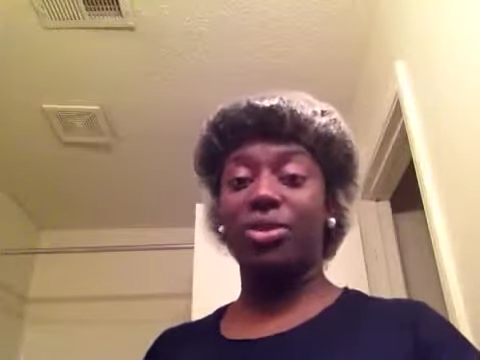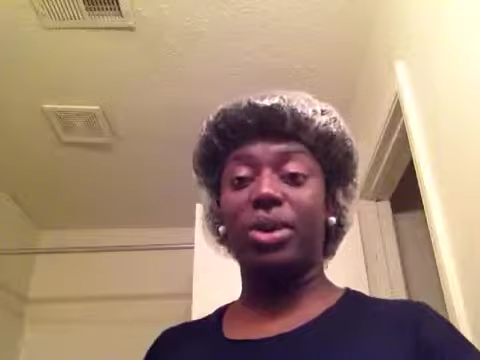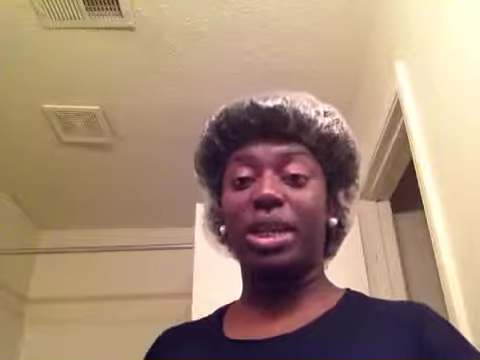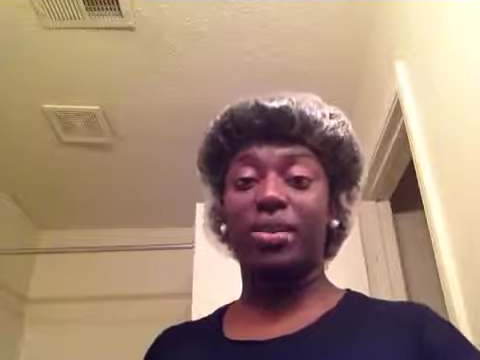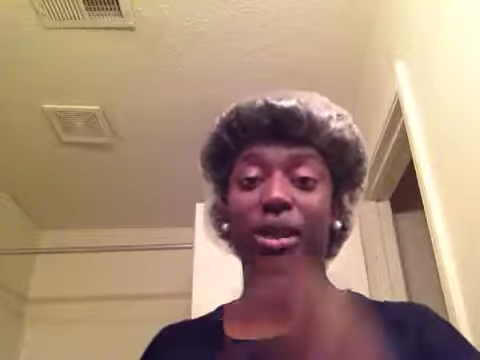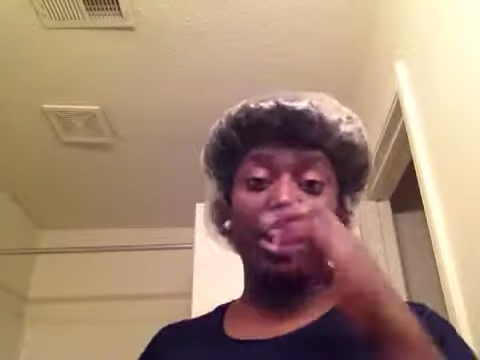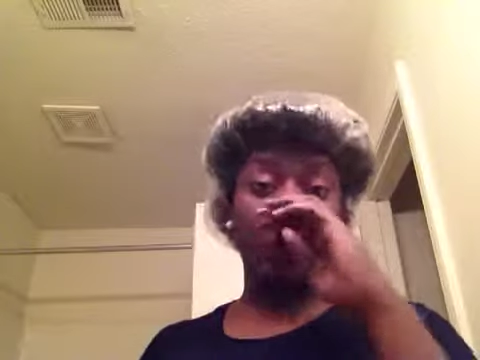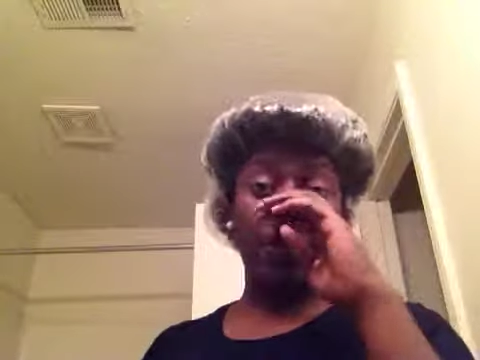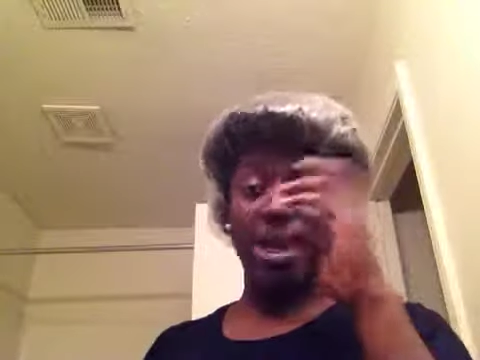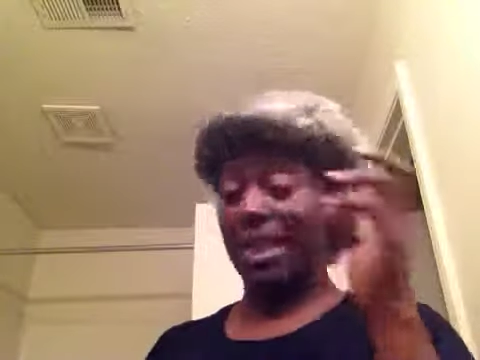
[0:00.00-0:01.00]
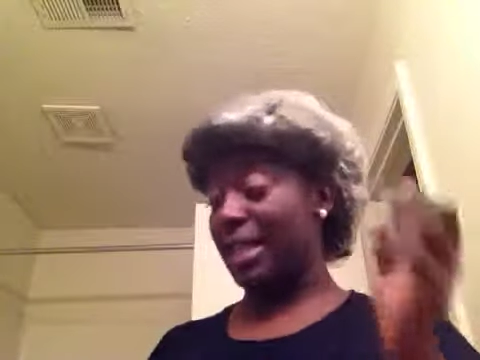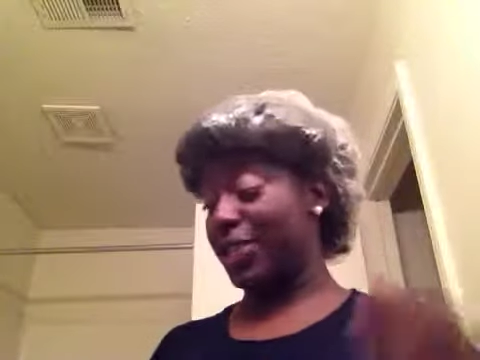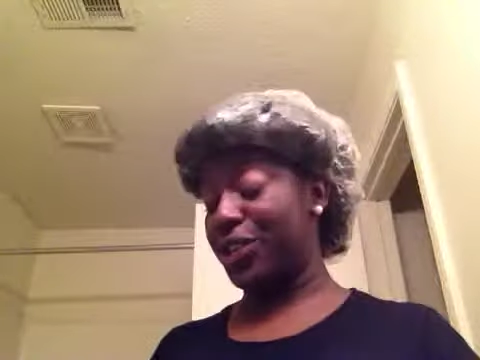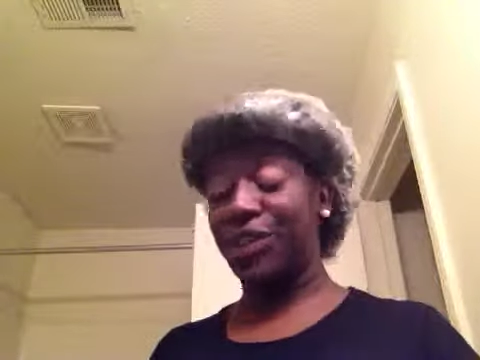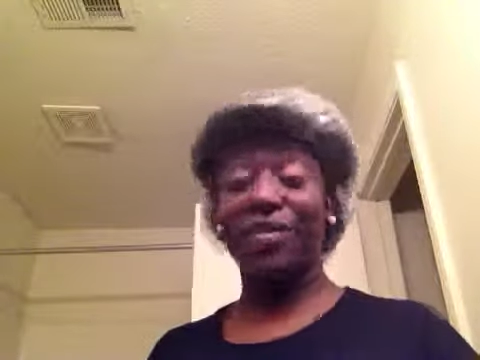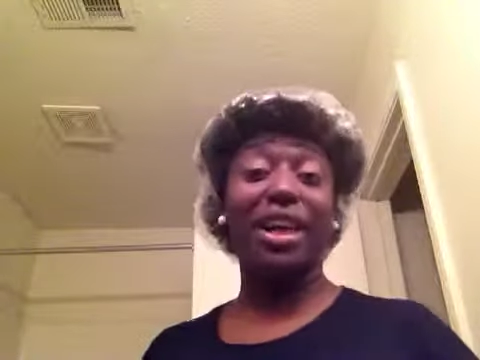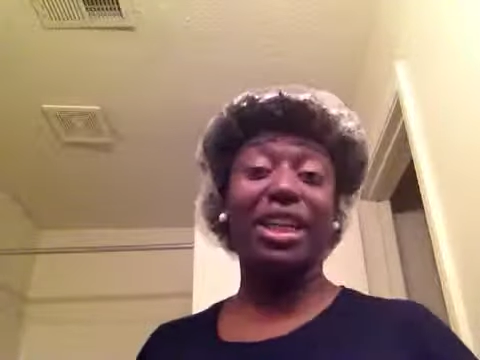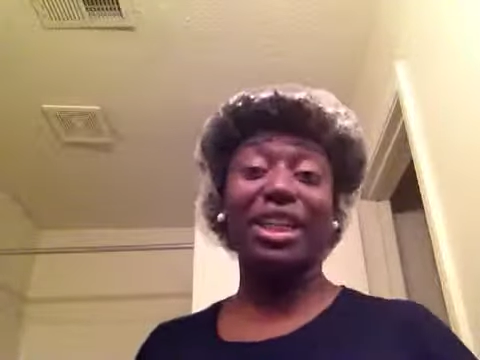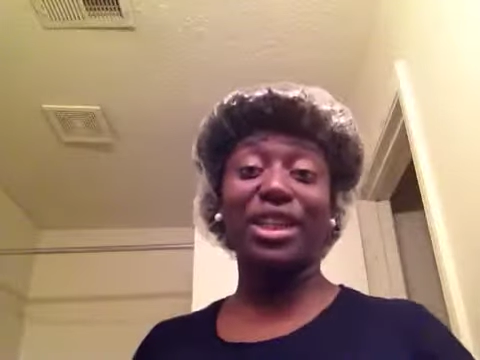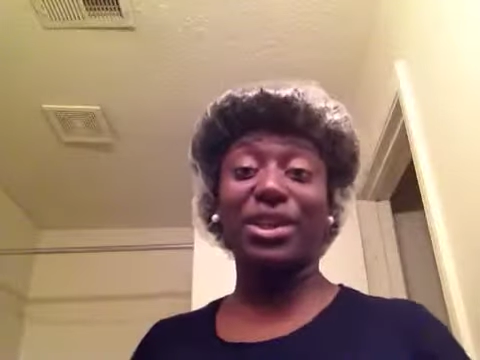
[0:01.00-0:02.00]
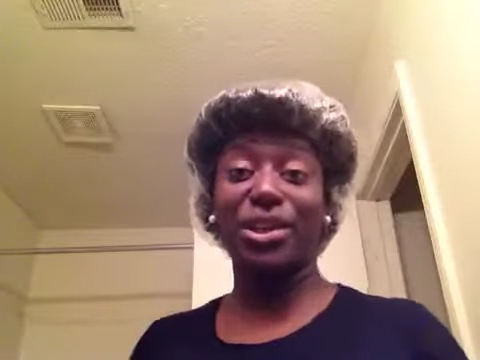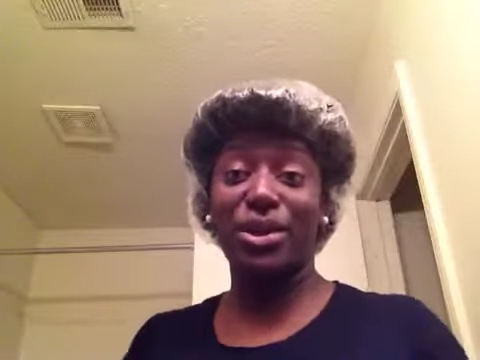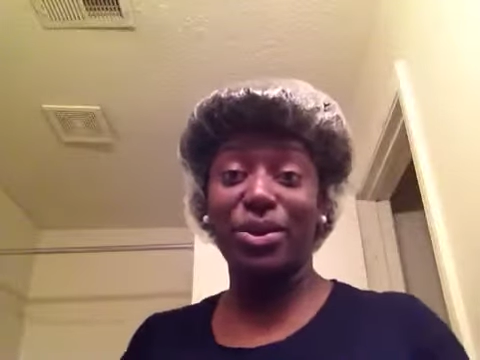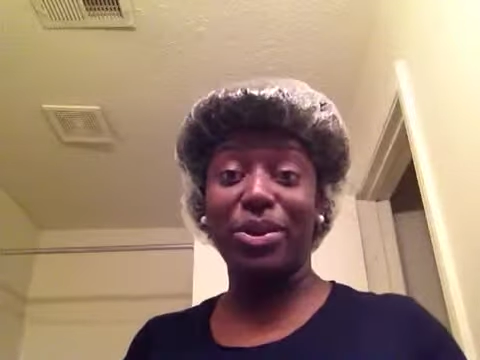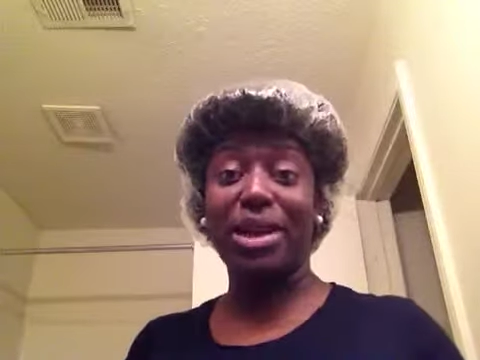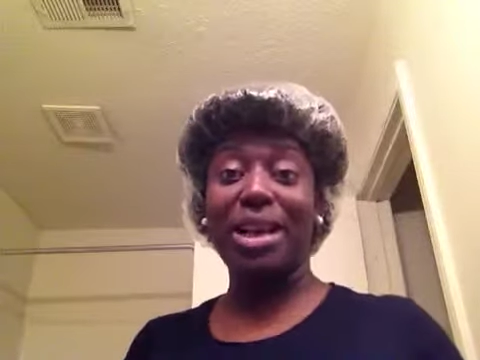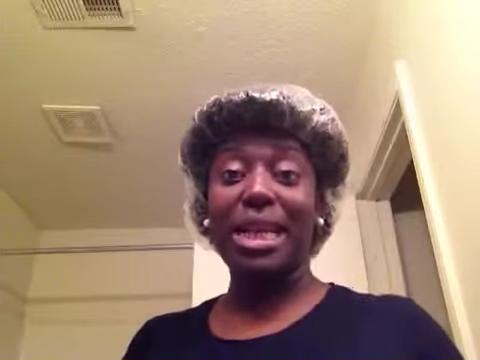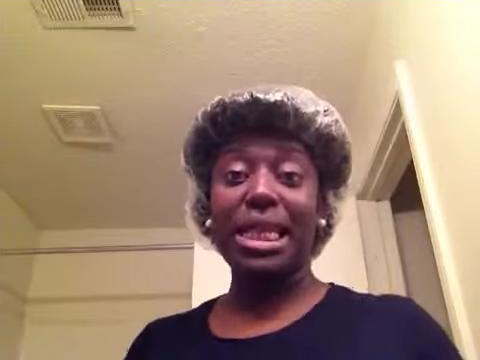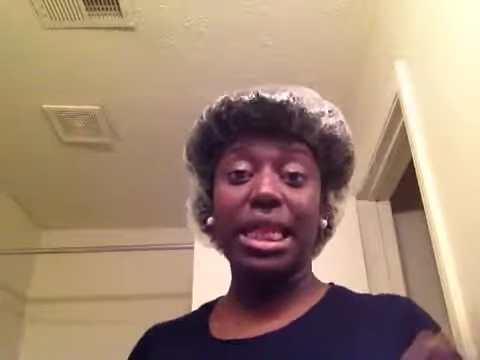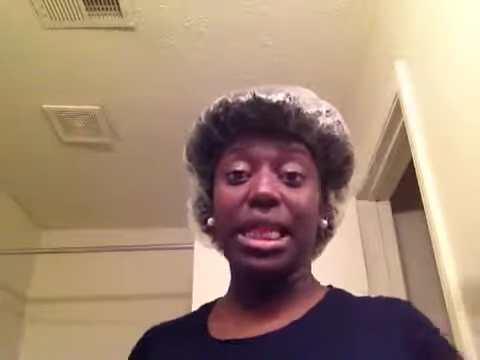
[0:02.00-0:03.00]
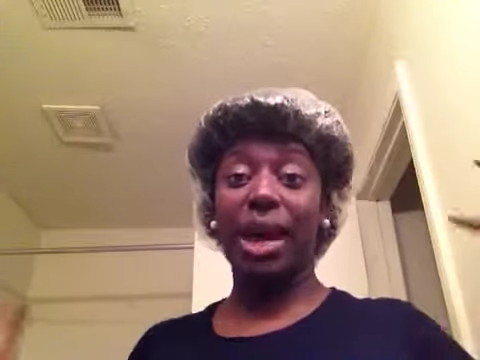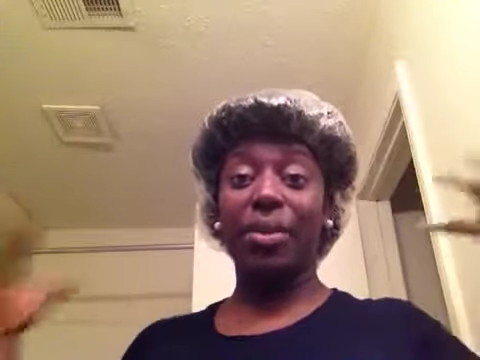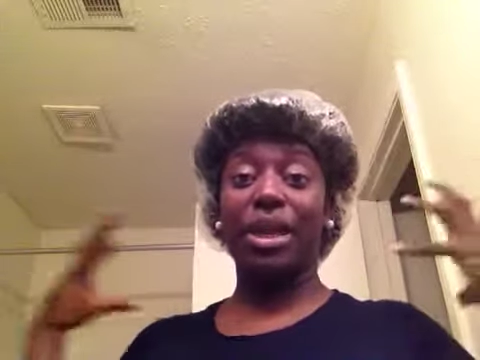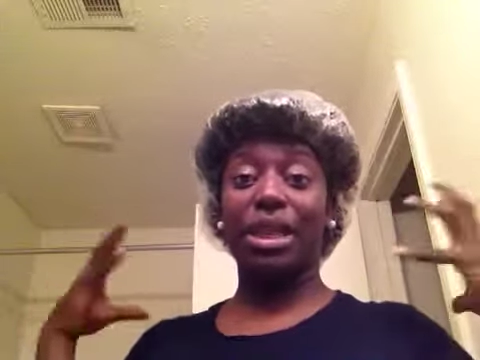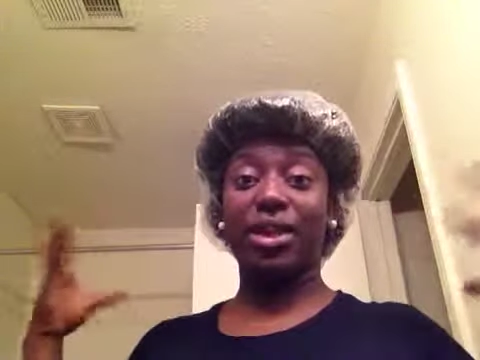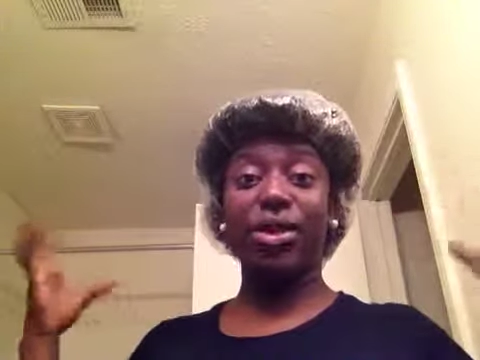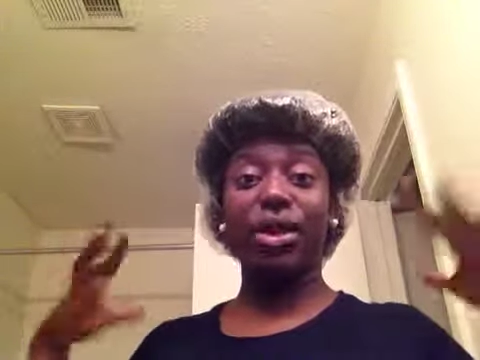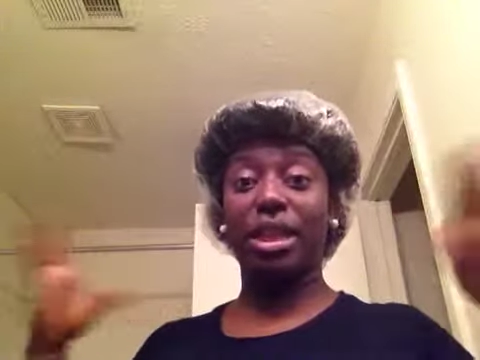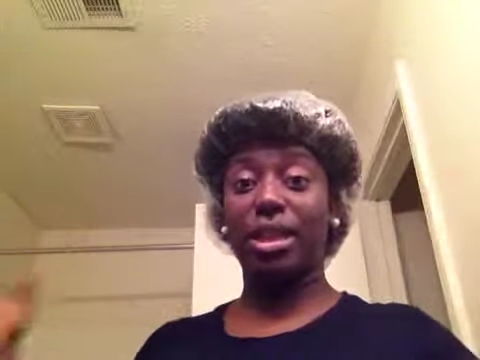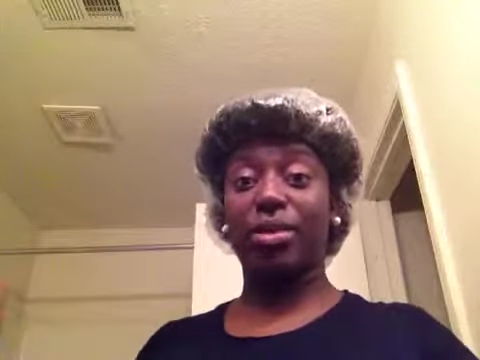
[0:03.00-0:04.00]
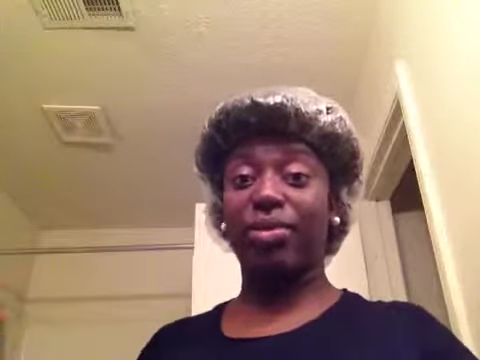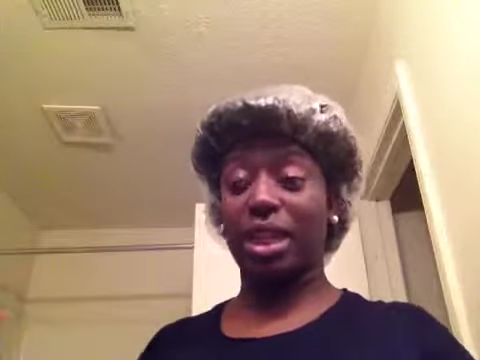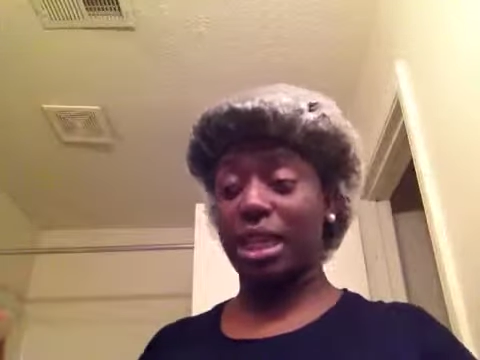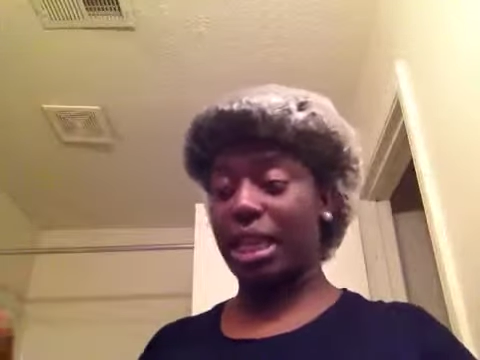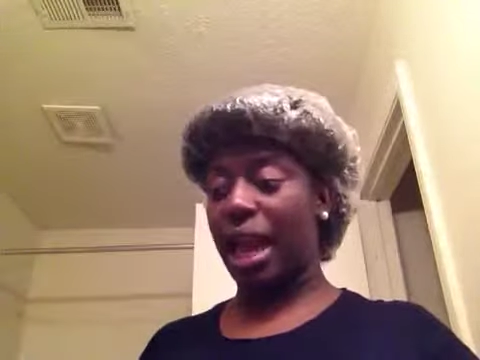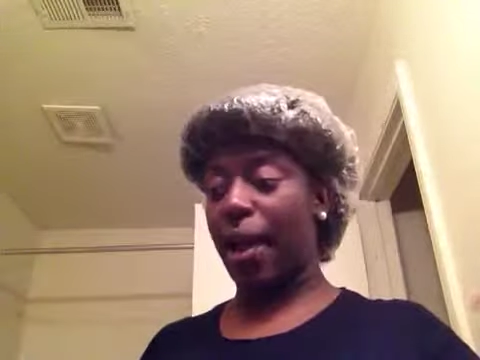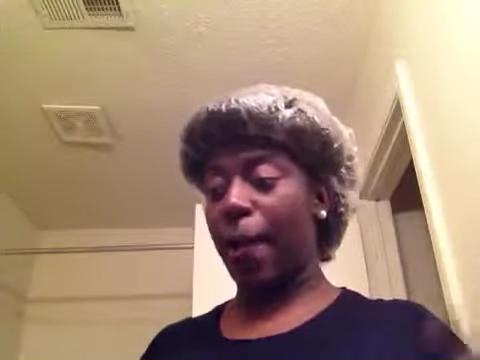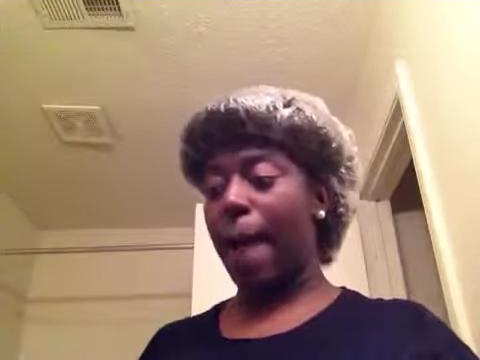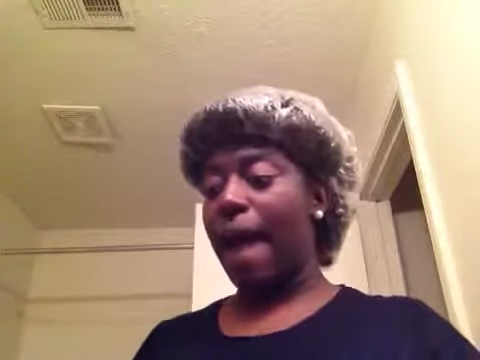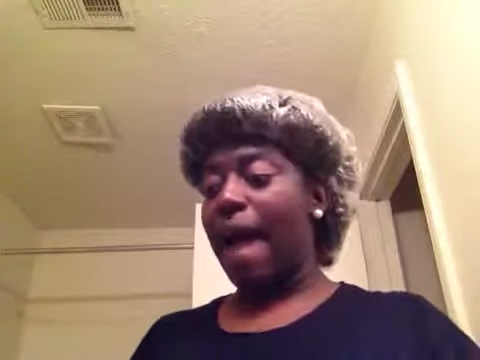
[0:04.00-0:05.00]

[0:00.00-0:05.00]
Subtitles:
It wasn't but so much that the Giovanni's could do since I wasn't, since I'm rinsing it out.